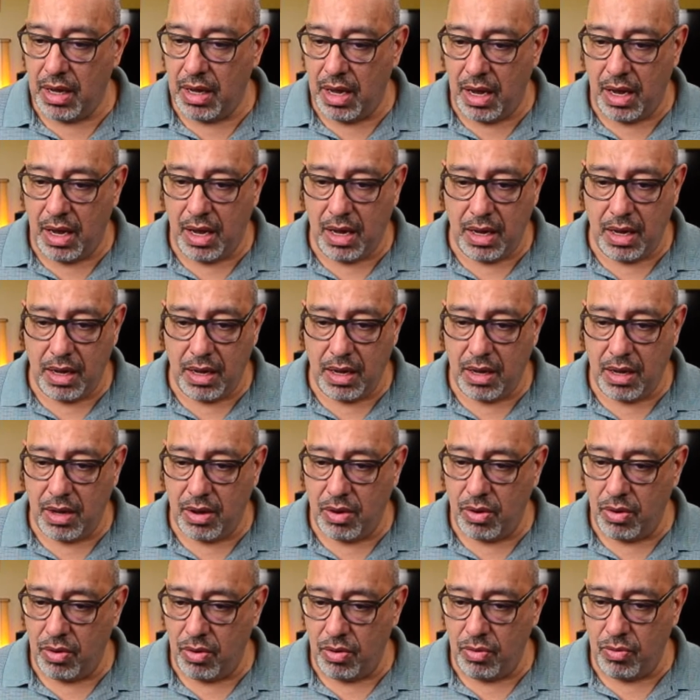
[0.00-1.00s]

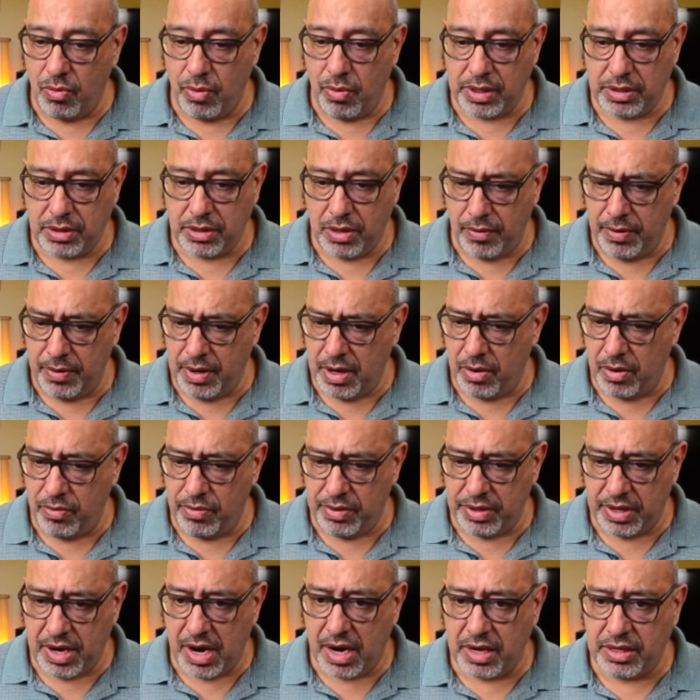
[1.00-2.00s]
what's going on
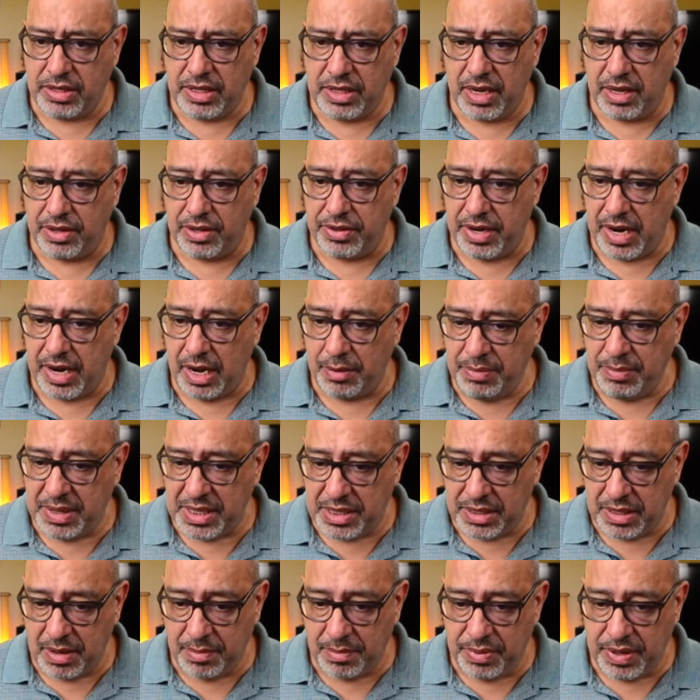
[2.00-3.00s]
with Cartel? Did I
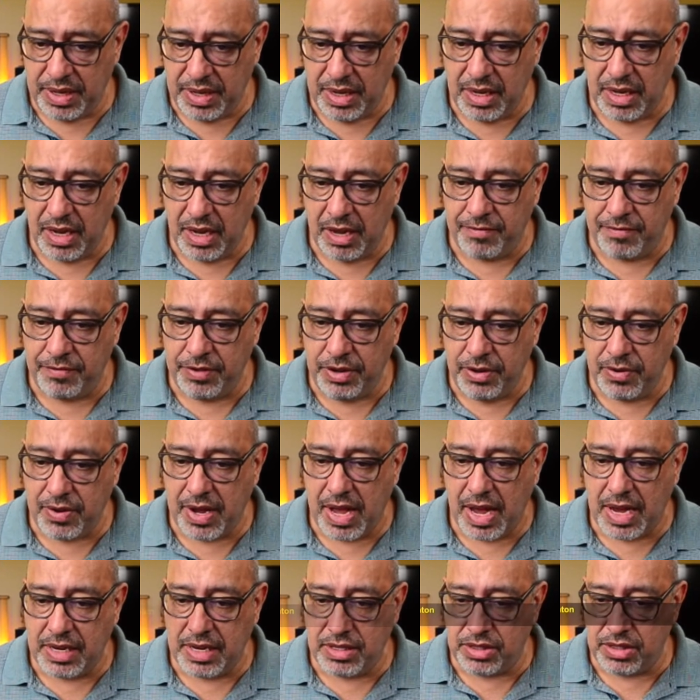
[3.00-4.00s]
miss something? If you
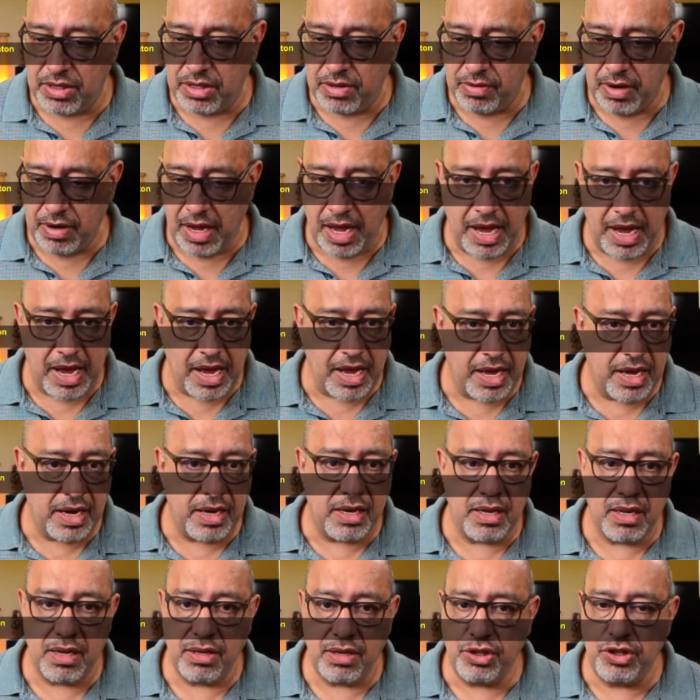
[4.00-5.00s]
guys don't
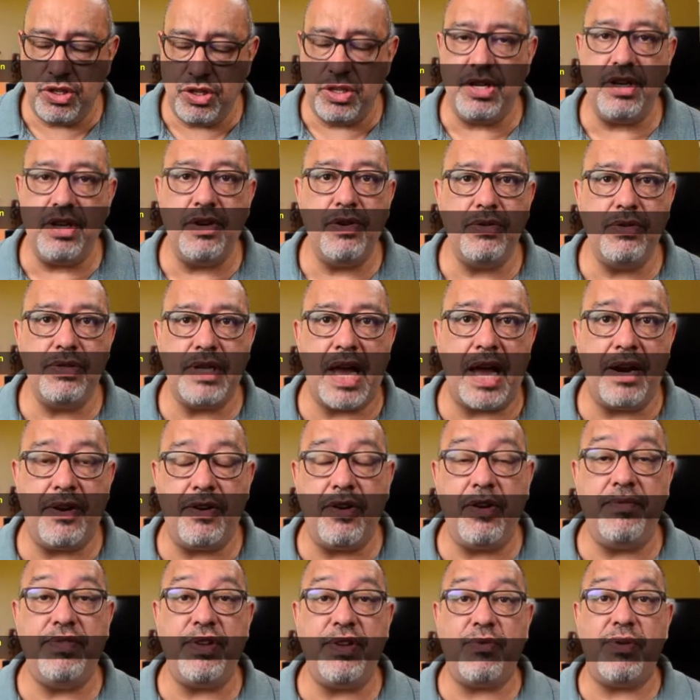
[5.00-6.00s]
add... cues. I
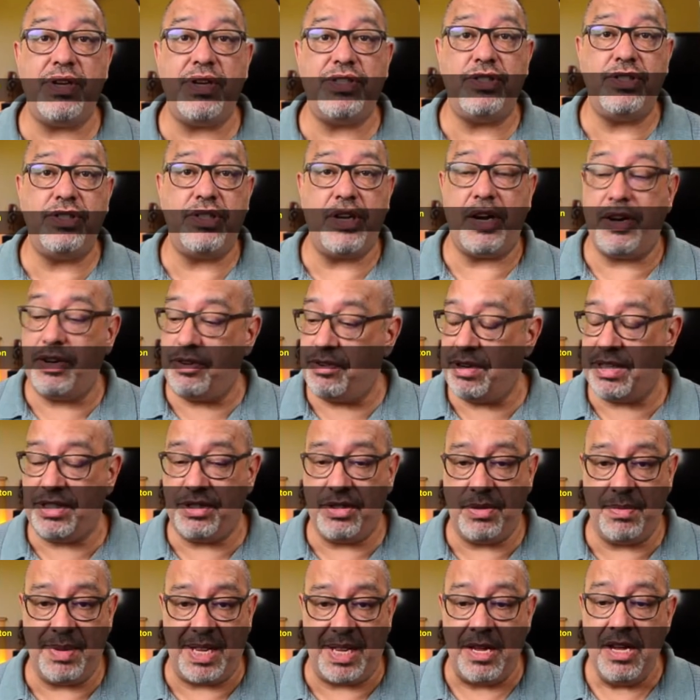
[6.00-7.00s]
don't know if the questions are
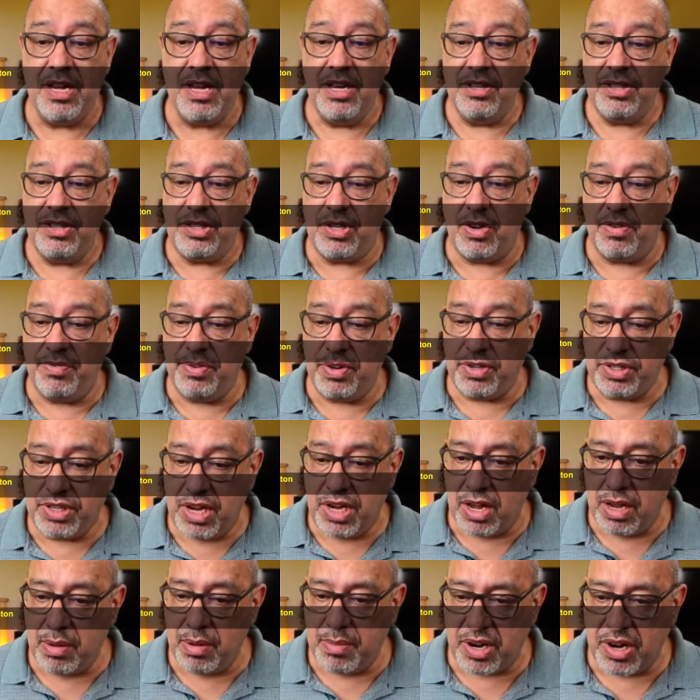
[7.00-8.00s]
addressed to me. So if you're
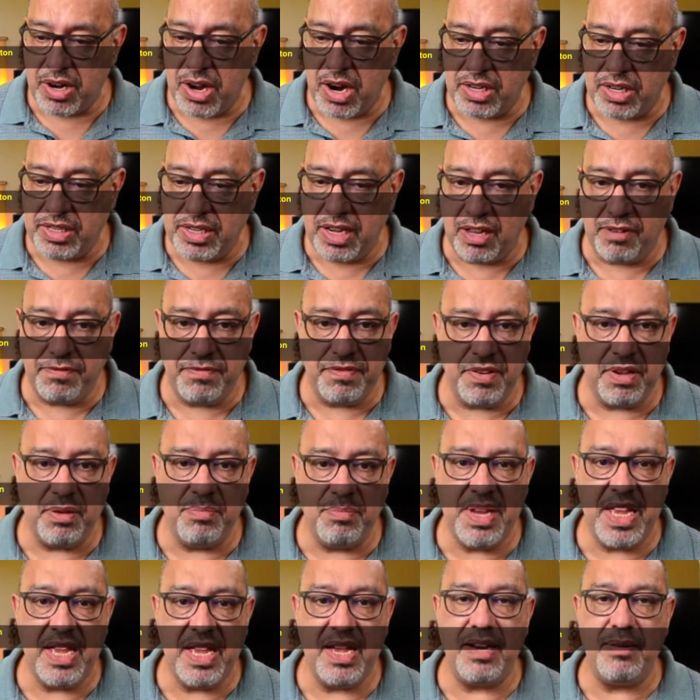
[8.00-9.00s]
talking about Cartel, fill
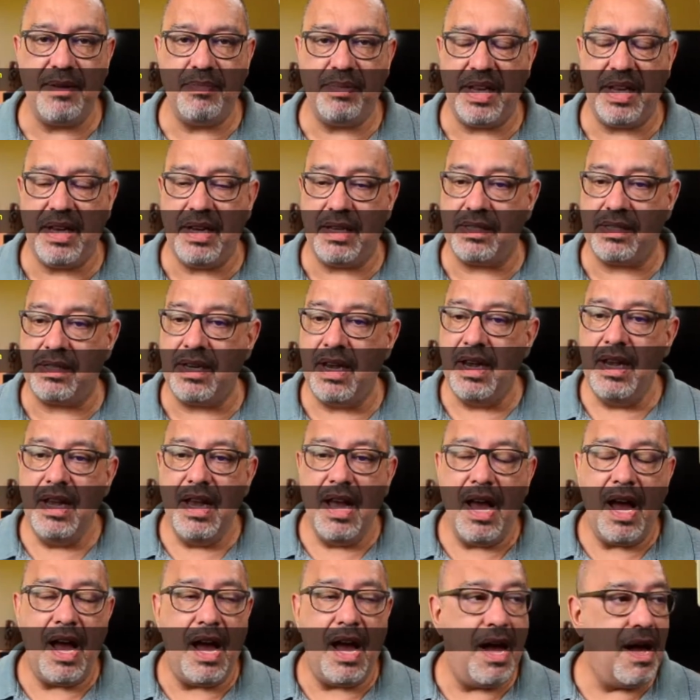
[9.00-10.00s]
me in, please.
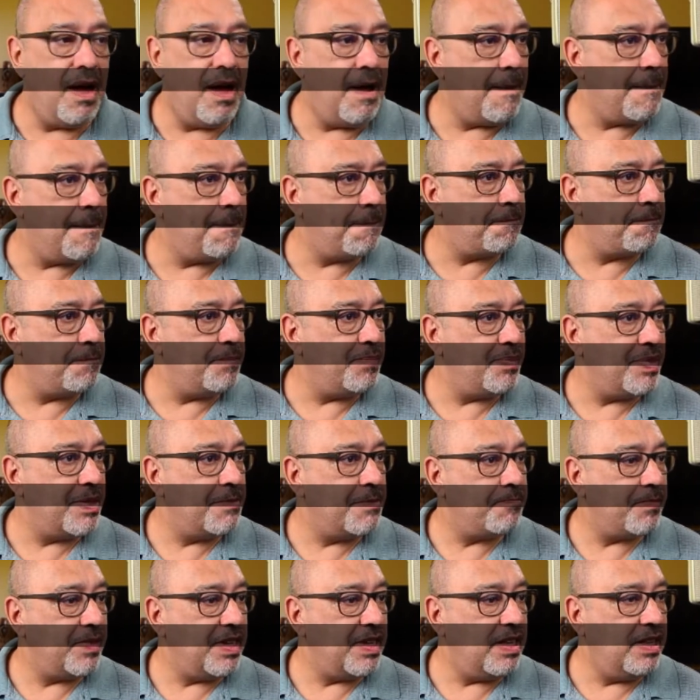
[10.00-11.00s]

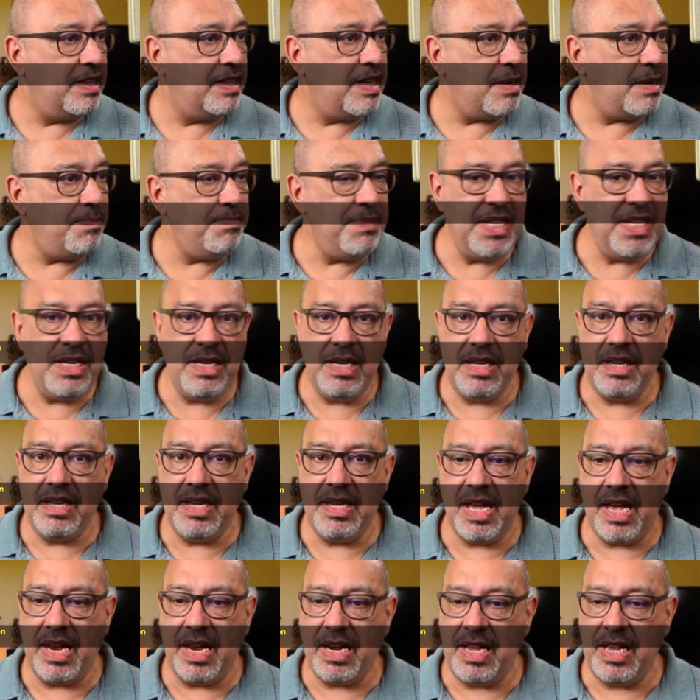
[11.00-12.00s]
Let me
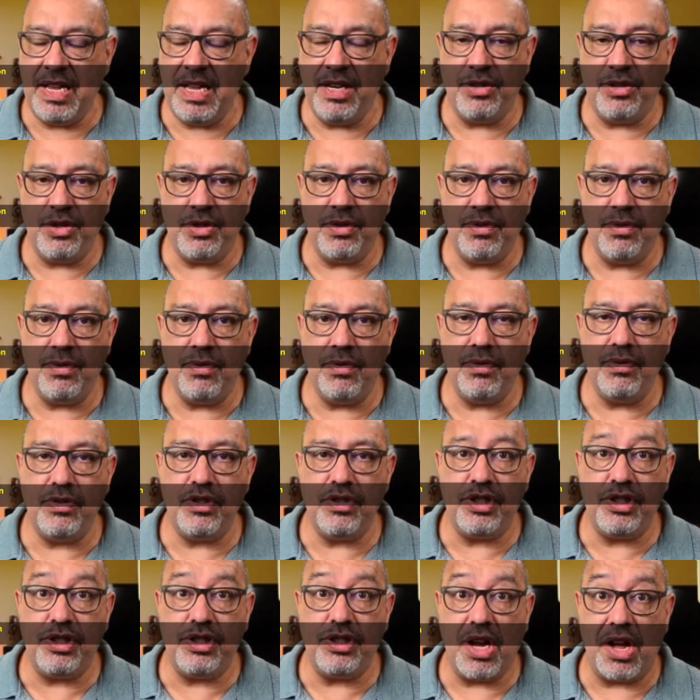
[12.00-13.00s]
get into
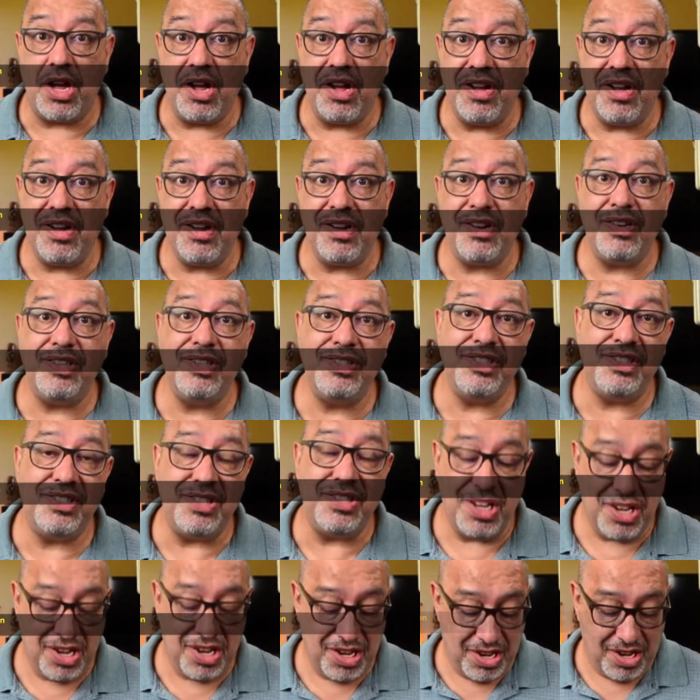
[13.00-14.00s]

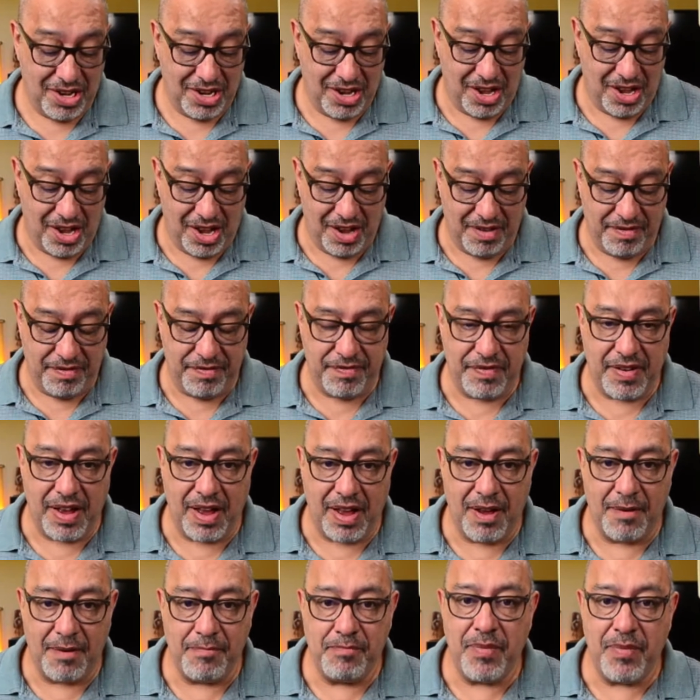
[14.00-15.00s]
songs of
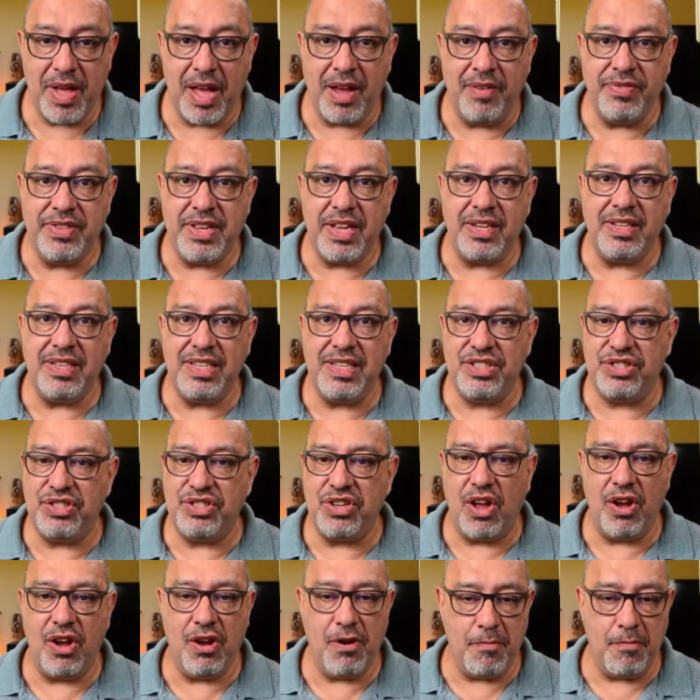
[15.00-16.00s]
Deadly
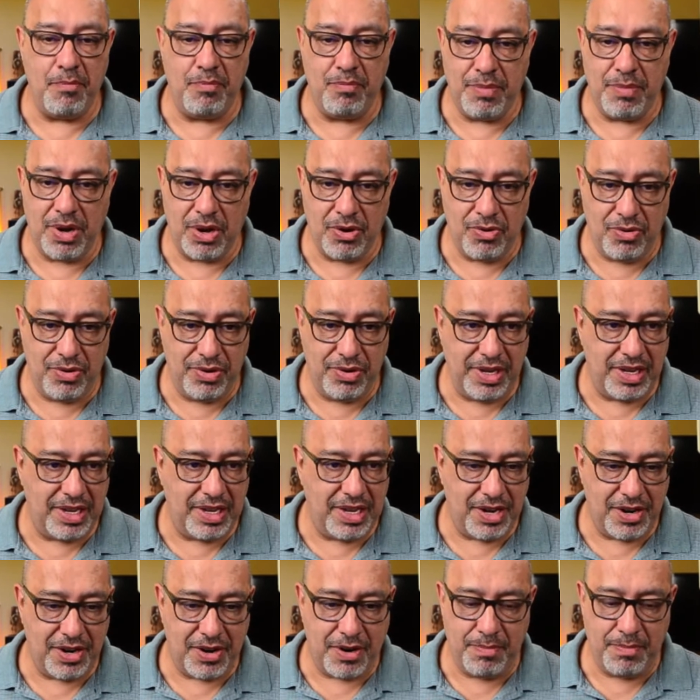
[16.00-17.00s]
Song mode
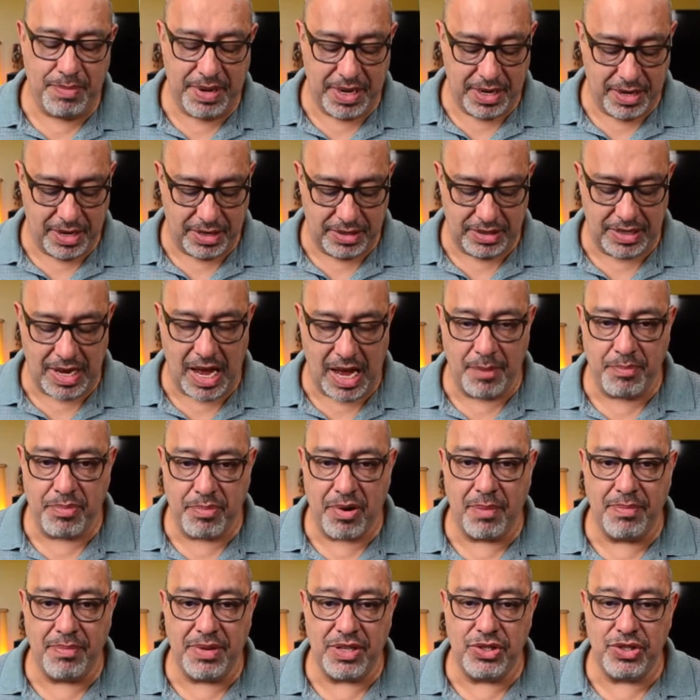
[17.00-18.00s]
here, because I
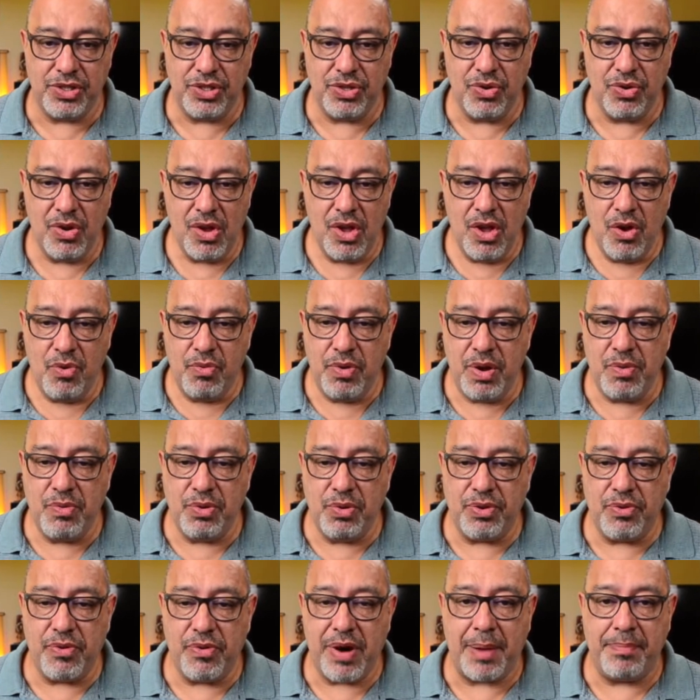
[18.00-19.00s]
promised you we
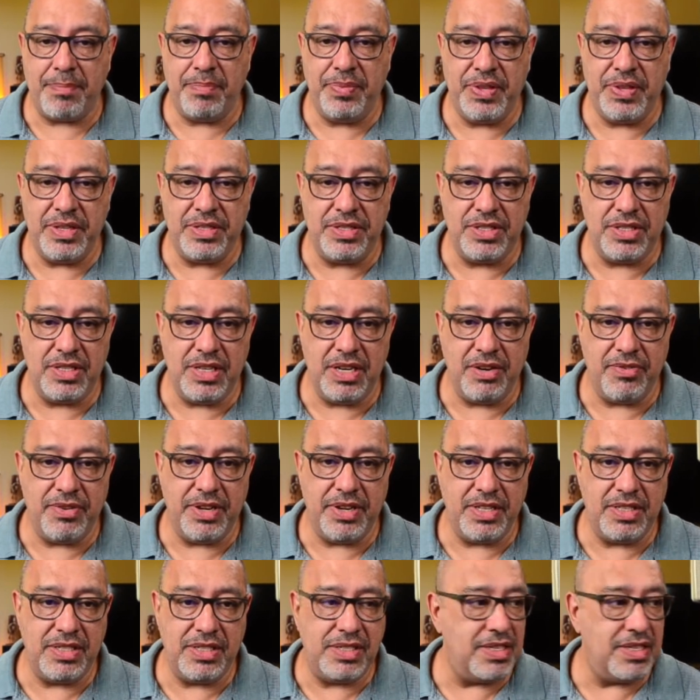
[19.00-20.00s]
would wrap this
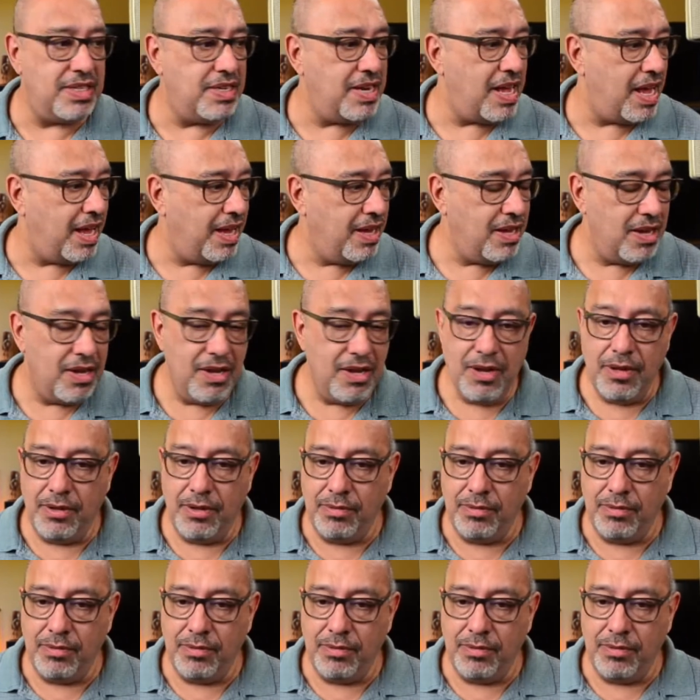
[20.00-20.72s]
series today,